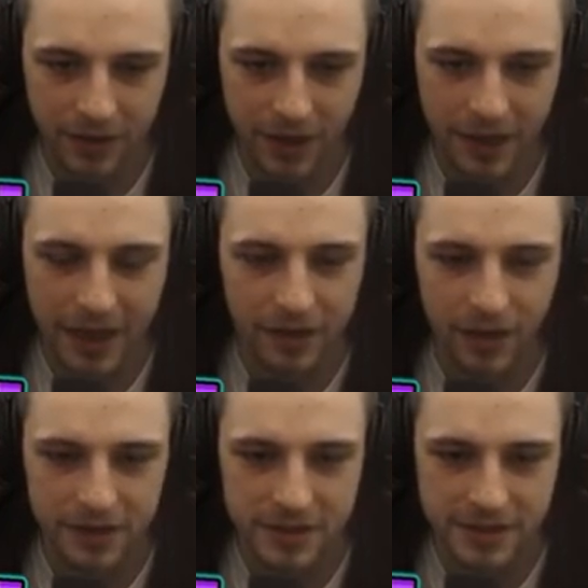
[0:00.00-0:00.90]
don't I, I don't
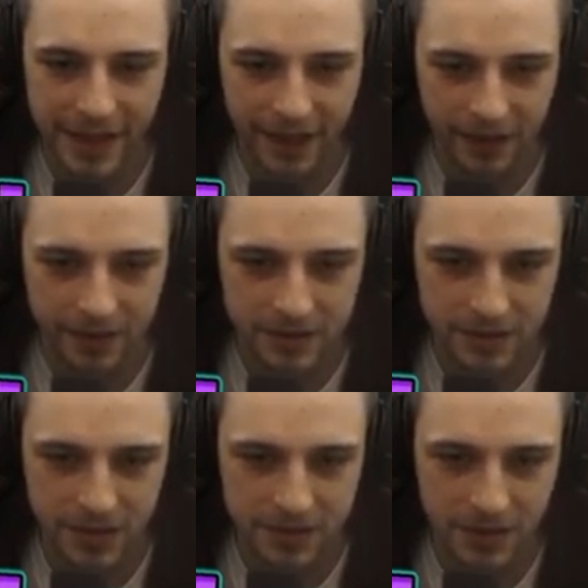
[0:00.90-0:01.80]
understand,
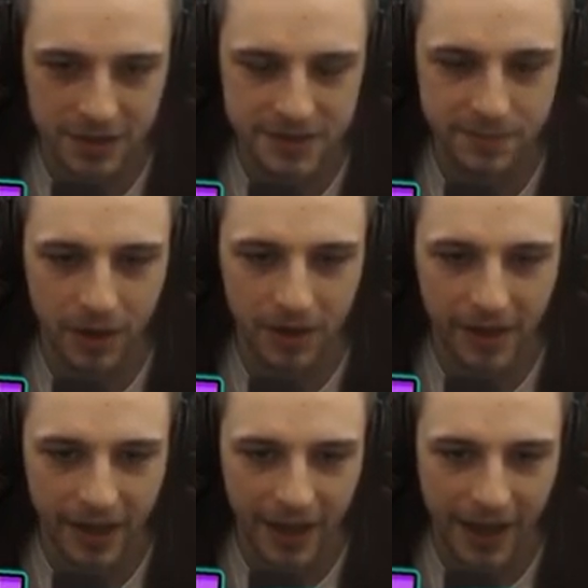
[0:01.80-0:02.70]
because they're not
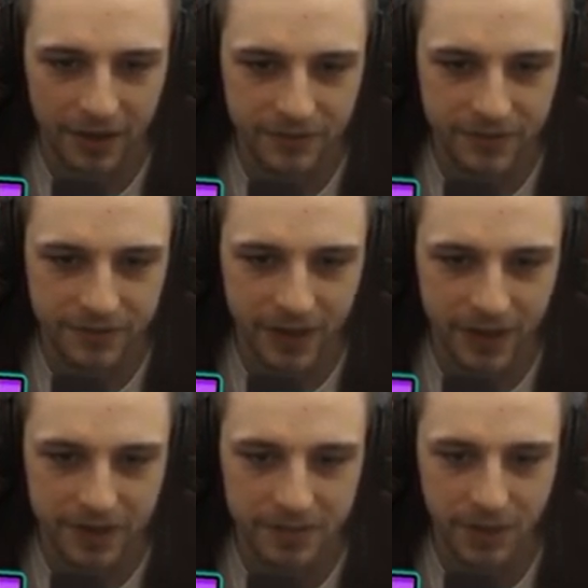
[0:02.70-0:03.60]
spawning out of the
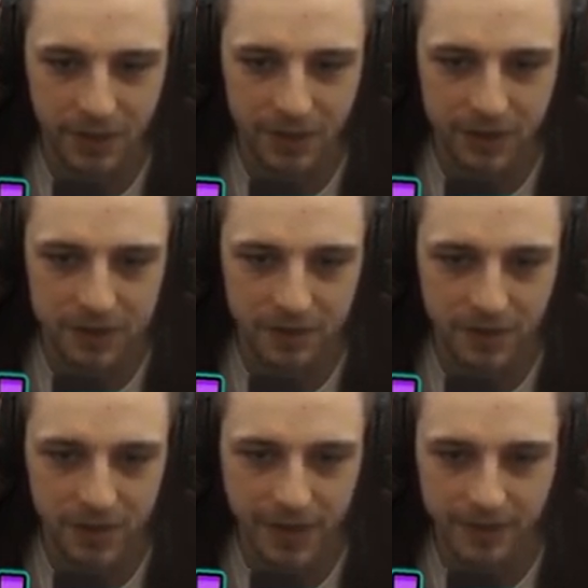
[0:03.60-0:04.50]
fucking spawner. They're
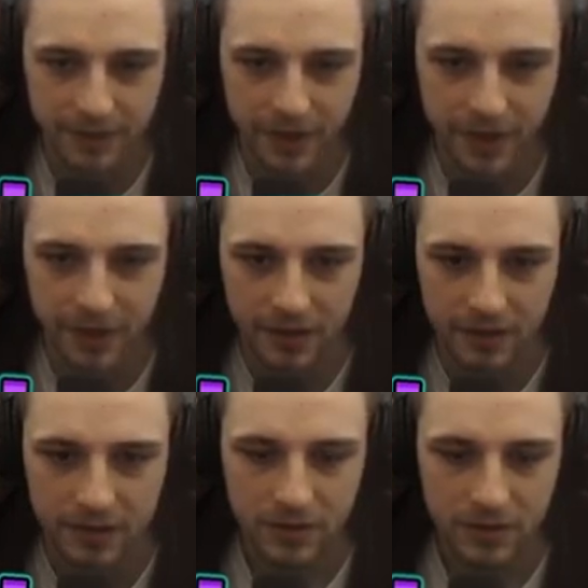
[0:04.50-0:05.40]
spawning out of
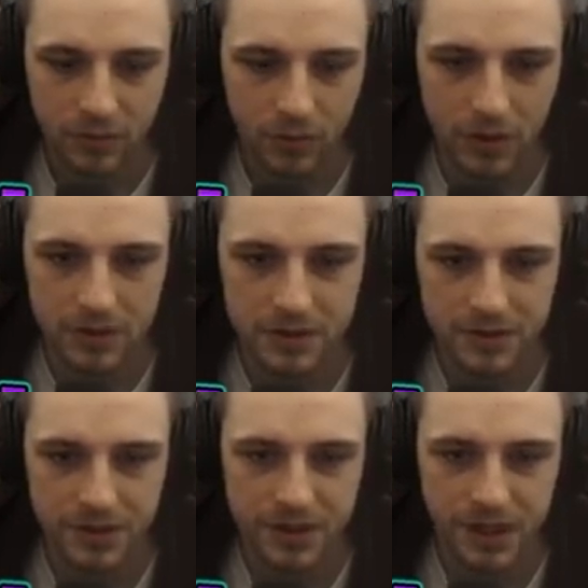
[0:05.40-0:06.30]
fucking walls
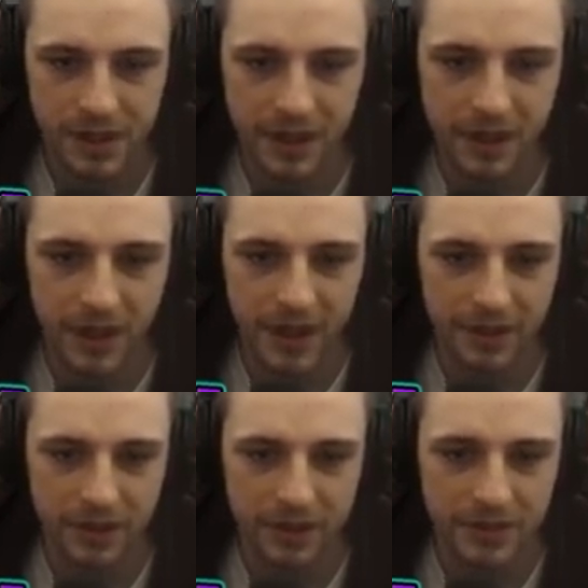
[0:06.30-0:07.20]
and shit. I don't I
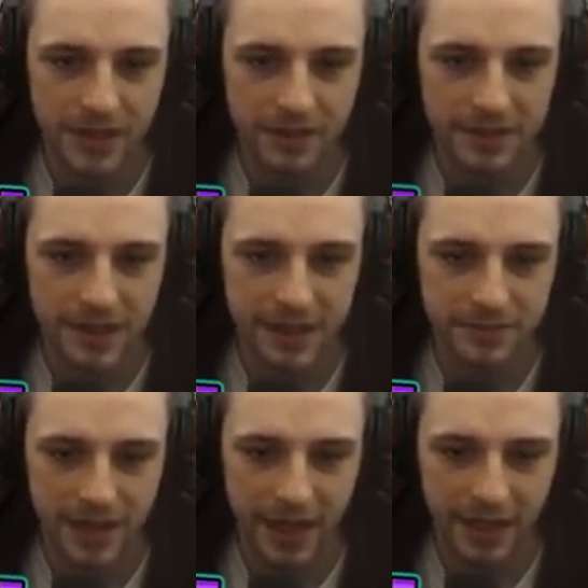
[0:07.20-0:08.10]
don't understand these guys'
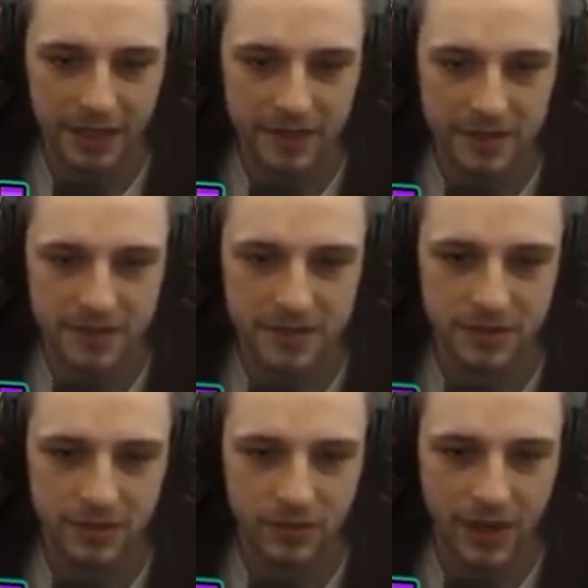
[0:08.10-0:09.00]
mechanics
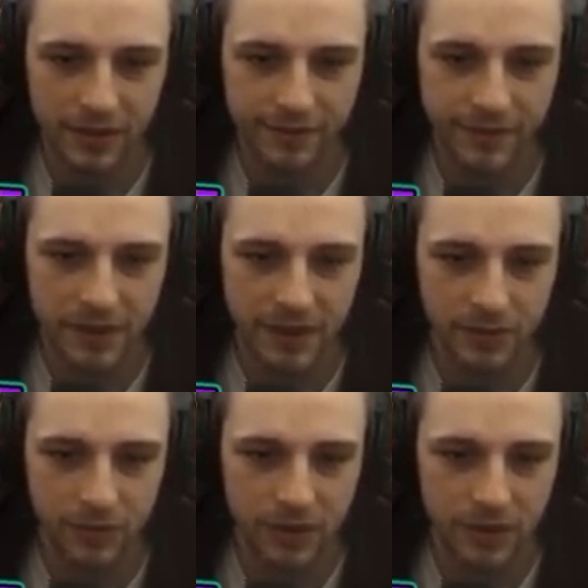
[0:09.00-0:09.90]
or how the fuck they
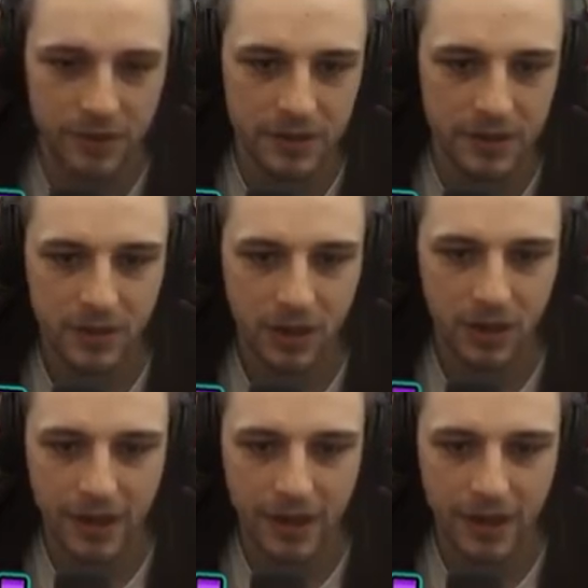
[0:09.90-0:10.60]
work. All